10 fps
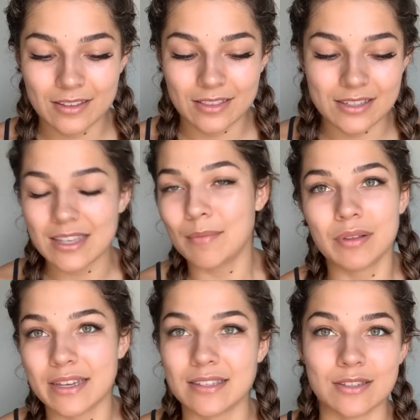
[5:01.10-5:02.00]
the same
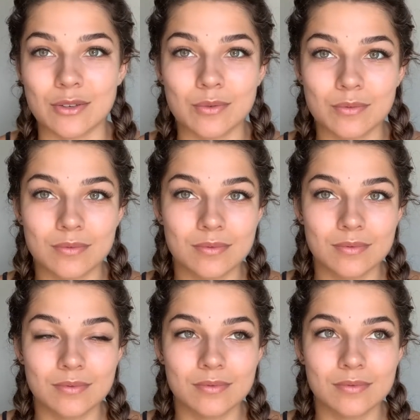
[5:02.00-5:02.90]
place as you.
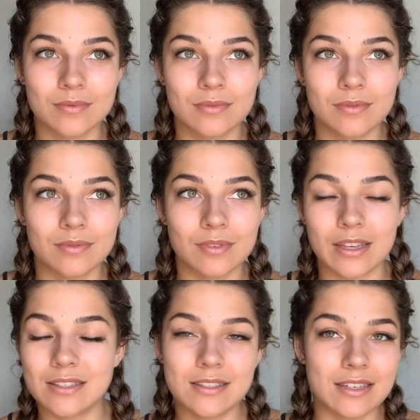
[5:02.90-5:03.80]

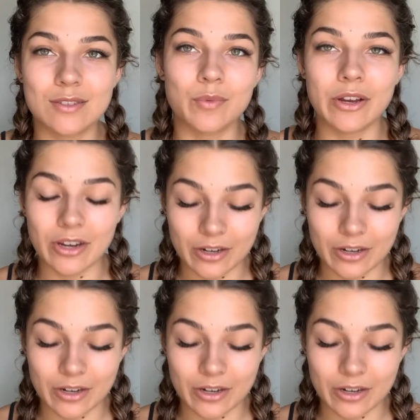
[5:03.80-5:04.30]
It's a weird